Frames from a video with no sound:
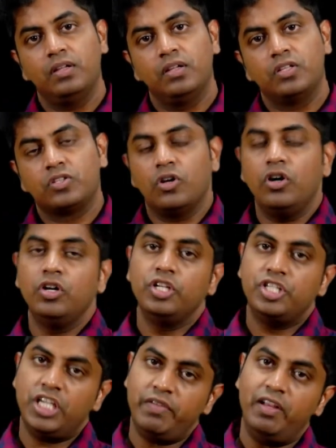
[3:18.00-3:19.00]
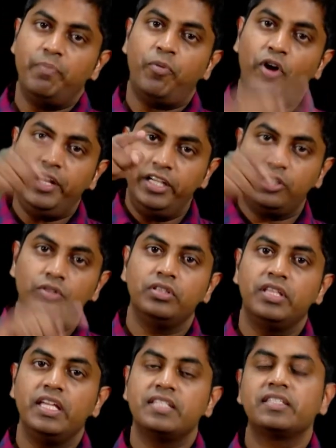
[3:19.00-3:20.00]
So, she will point to
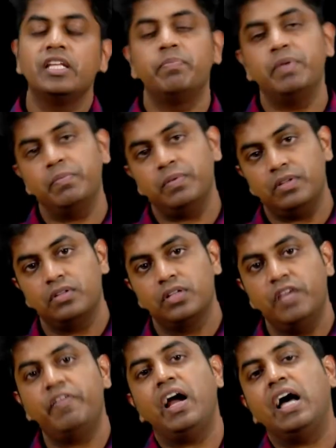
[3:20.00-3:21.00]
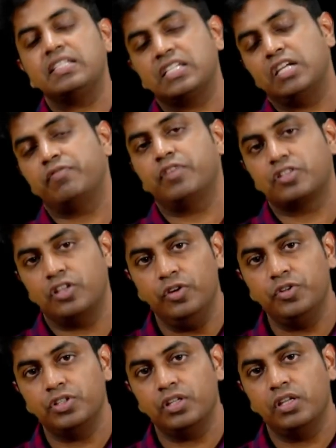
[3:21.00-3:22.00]
these 3 people if I ask her for
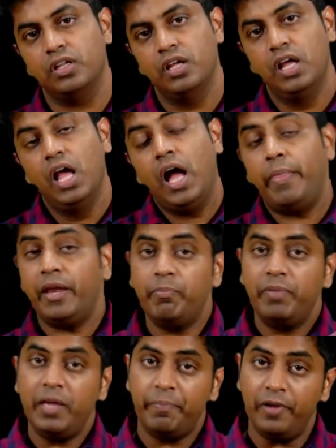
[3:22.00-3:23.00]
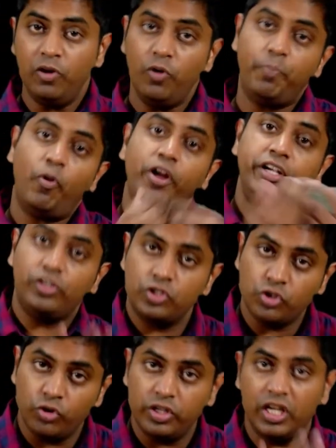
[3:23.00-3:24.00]
solution, and there are people who point to
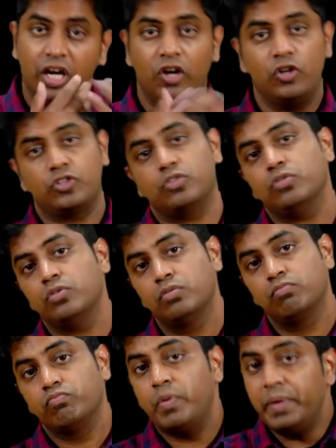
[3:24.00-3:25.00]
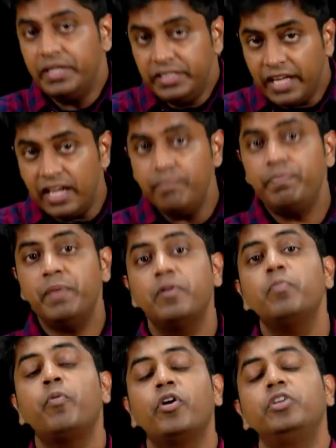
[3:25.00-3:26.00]
Sonia also, maybe 10 people
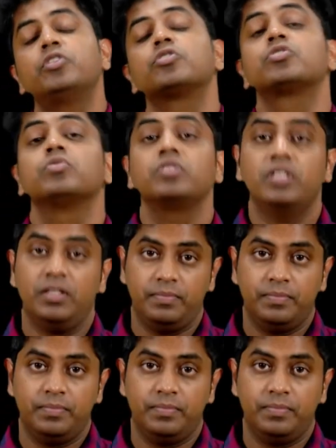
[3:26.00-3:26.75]
point to Sonia,